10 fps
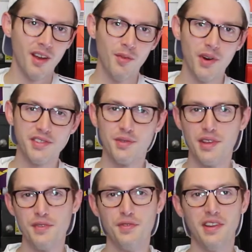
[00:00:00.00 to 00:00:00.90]
Wasn't
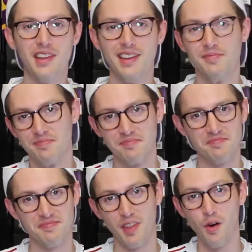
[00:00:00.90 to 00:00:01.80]
really feeling
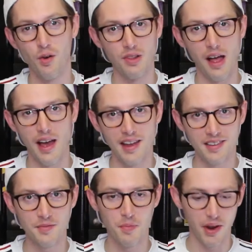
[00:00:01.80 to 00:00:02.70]
the whole
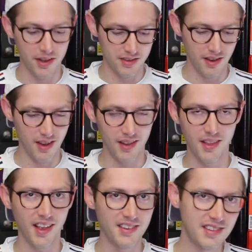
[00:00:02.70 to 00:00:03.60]
line, but
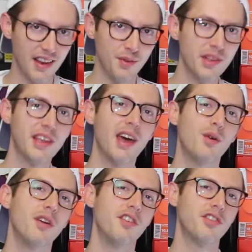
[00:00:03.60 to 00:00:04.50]
like I said, I really kind of
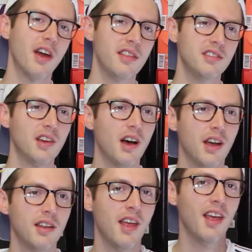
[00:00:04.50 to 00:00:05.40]
wanted to try these
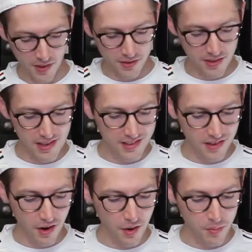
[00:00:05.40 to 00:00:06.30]
on. So these
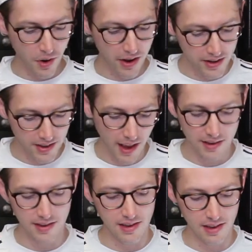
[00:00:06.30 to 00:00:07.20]
are product
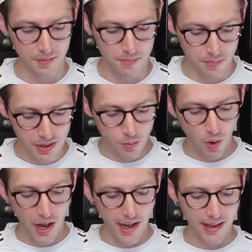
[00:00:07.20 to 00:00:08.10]
ID
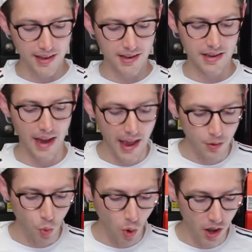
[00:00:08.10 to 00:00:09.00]

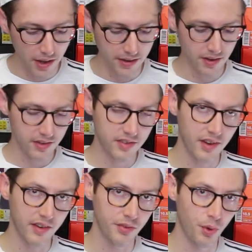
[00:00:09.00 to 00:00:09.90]

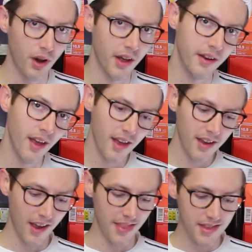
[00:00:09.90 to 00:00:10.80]
BY9161,
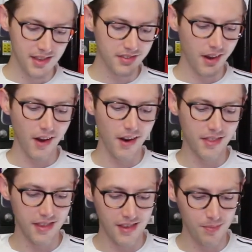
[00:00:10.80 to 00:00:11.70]
and these are
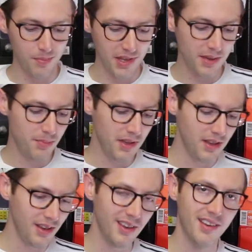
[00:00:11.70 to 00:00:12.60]
the
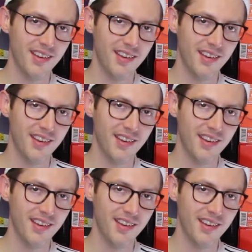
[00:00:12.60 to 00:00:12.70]
PP